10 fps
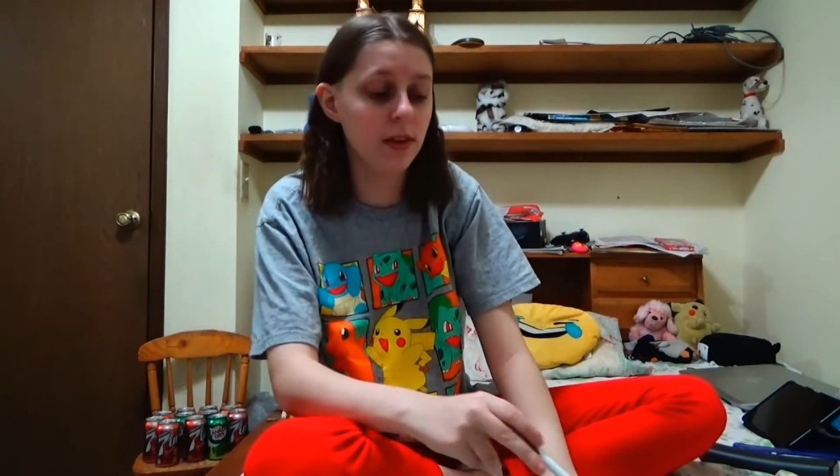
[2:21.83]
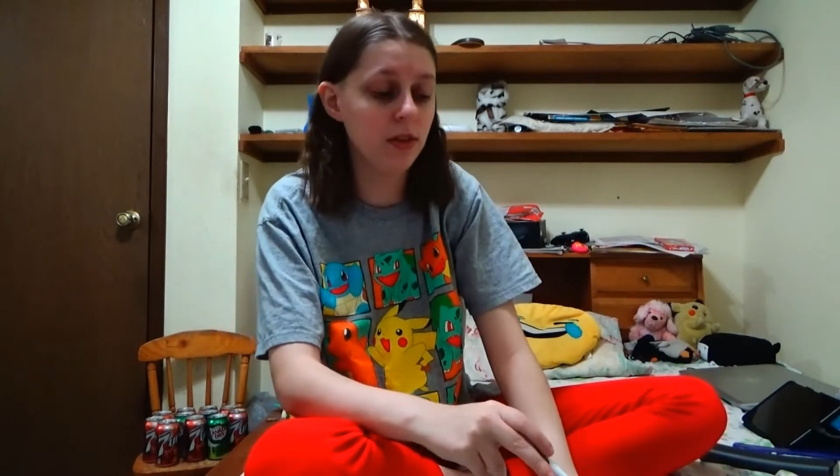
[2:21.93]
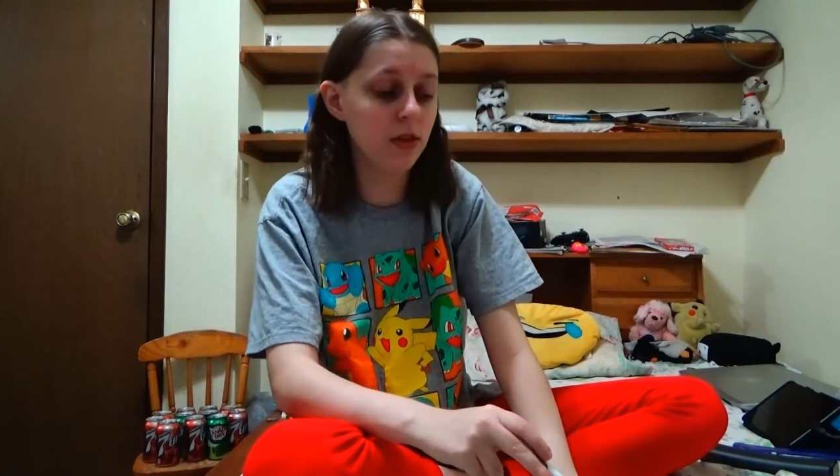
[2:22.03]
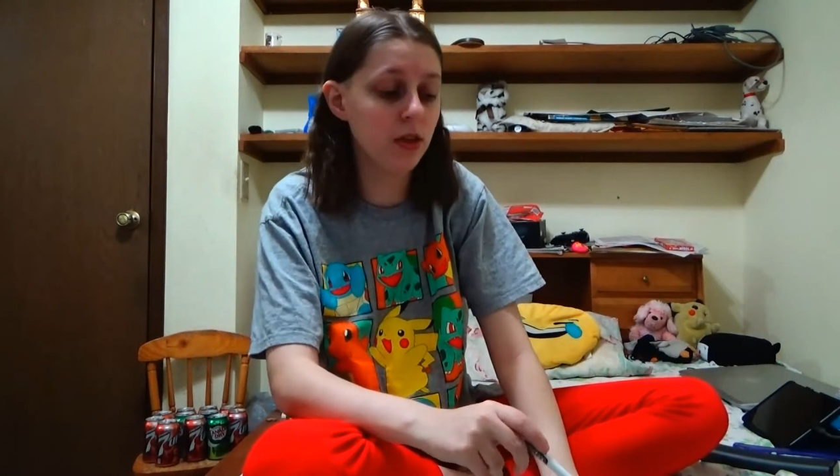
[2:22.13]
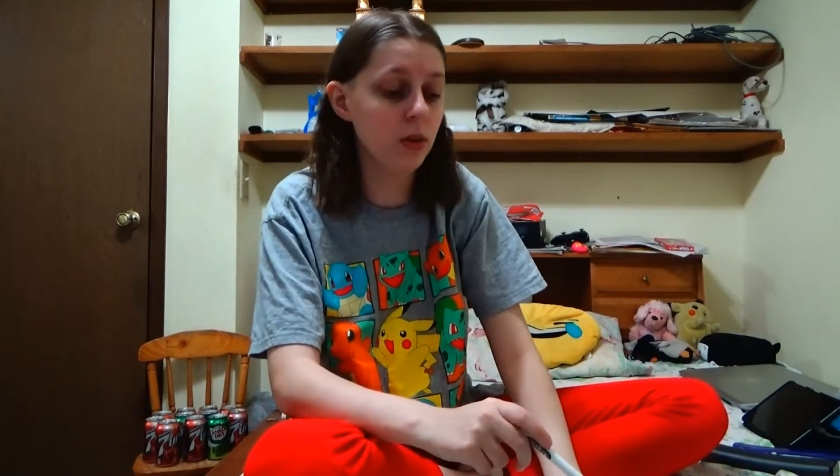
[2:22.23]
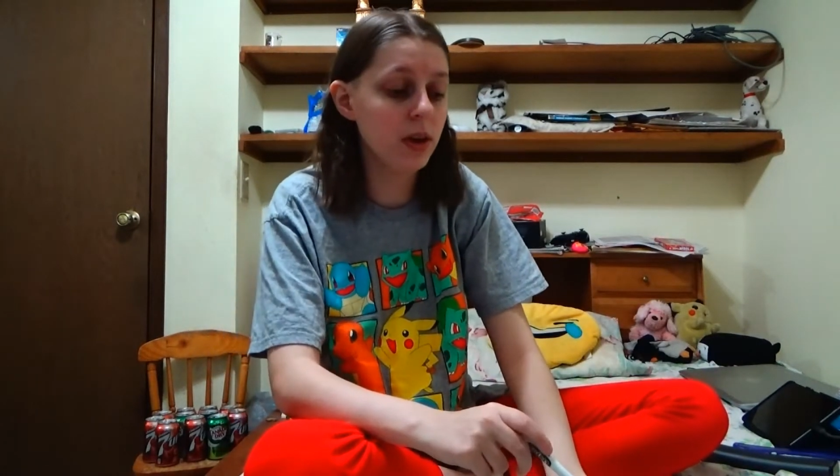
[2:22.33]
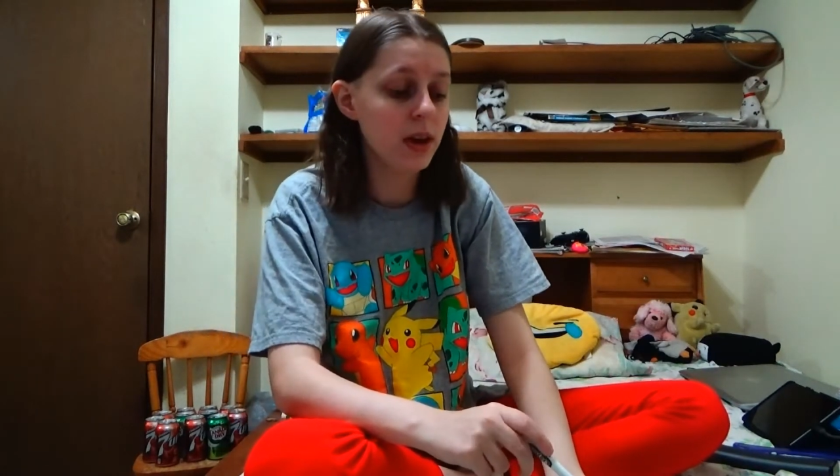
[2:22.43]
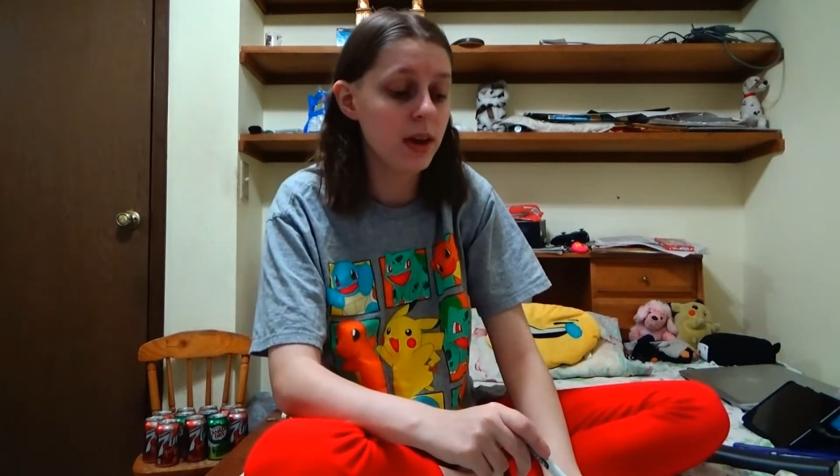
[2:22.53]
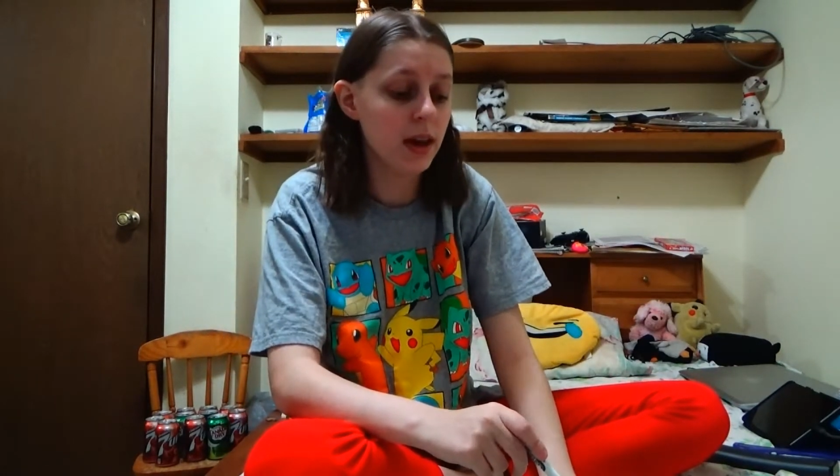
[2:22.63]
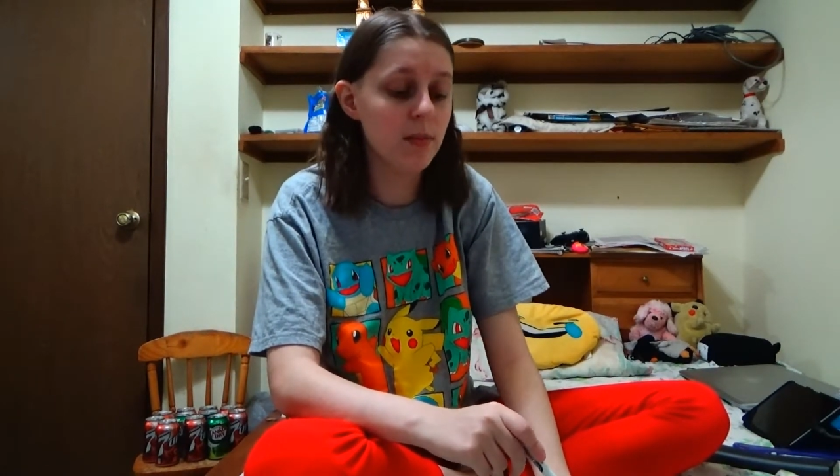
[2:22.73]
this to
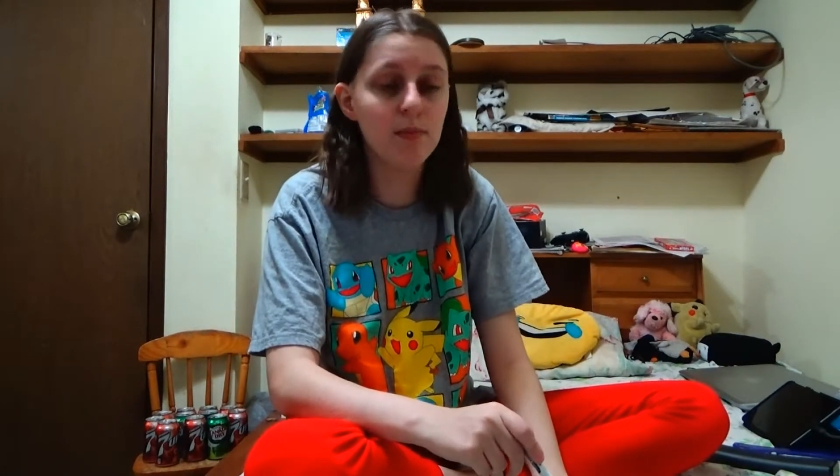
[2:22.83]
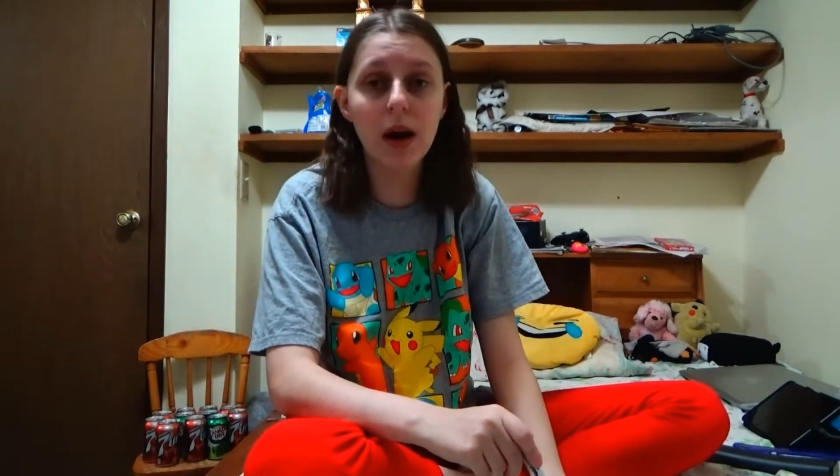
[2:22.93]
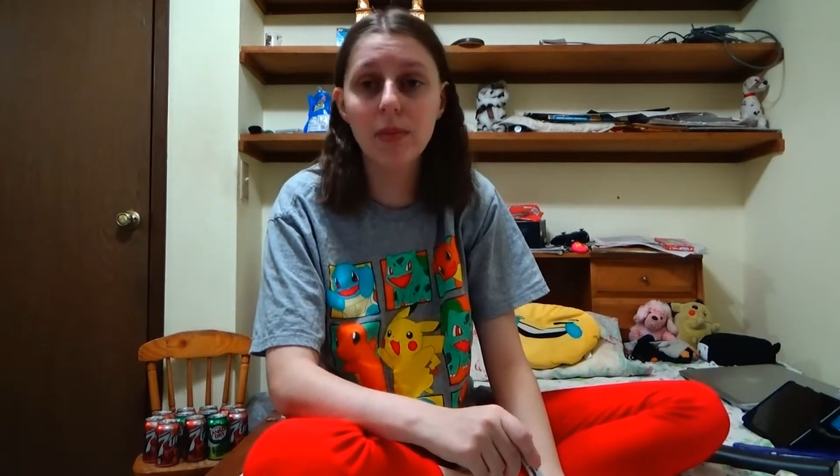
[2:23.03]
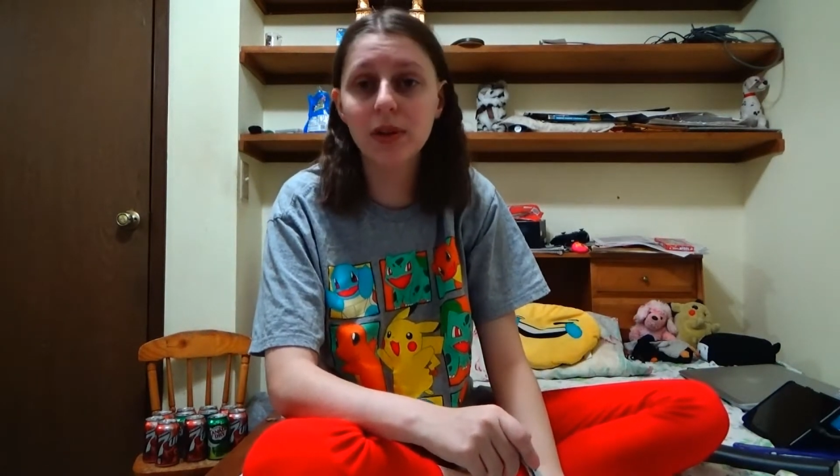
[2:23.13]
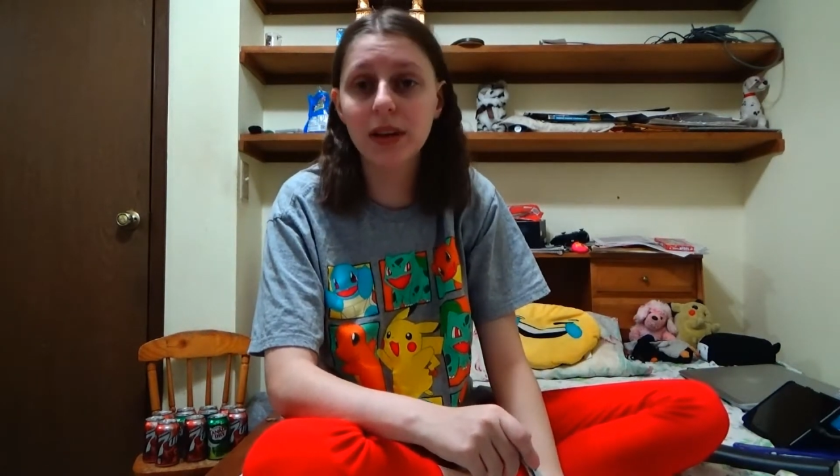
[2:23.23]
in bubble